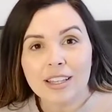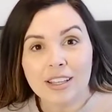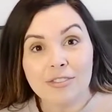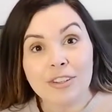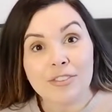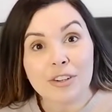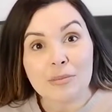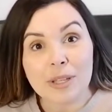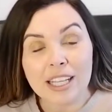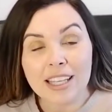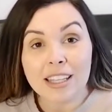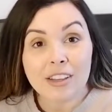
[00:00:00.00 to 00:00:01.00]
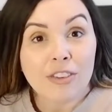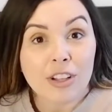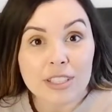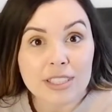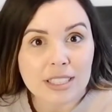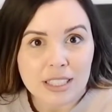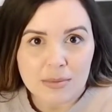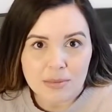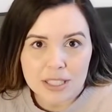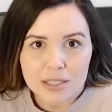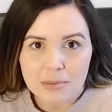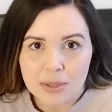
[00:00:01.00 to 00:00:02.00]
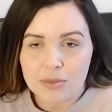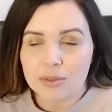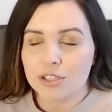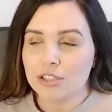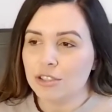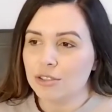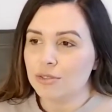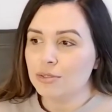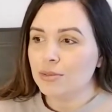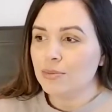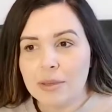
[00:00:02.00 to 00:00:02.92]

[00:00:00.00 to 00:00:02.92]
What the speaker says: feed for a minute and they fall asleep. That's a big one too.